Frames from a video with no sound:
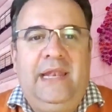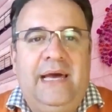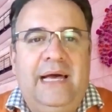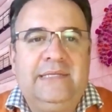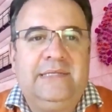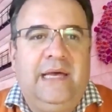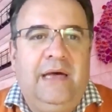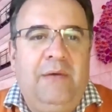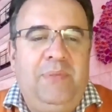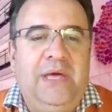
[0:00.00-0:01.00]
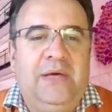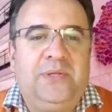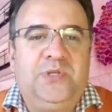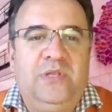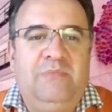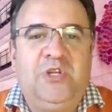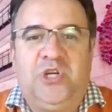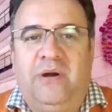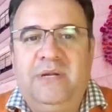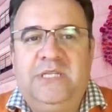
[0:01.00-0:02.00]
does uh, appeal to the
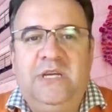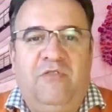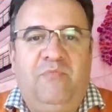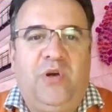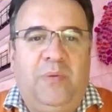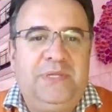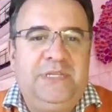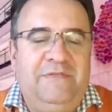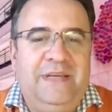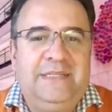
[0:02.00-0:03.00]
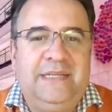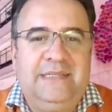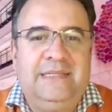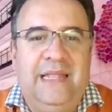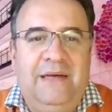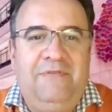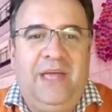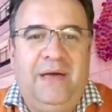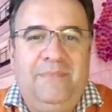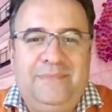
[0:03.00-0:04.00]
majority of property investors in south
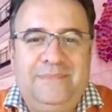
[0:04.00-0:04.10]
africa